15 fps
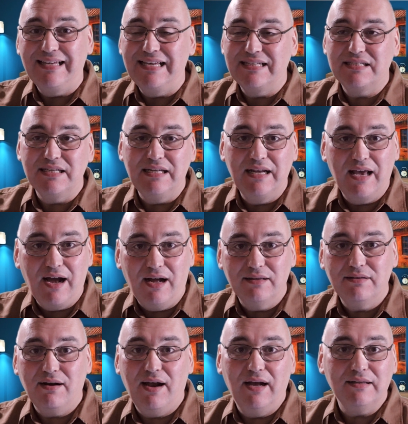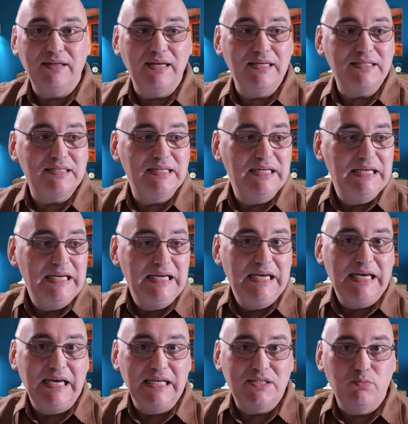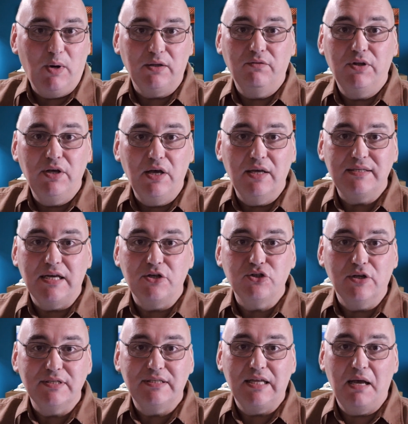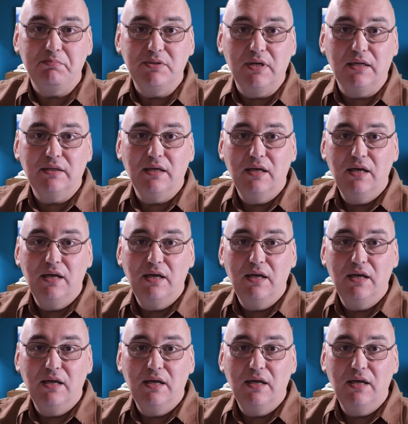it's in the contract, it's one of the essential steps that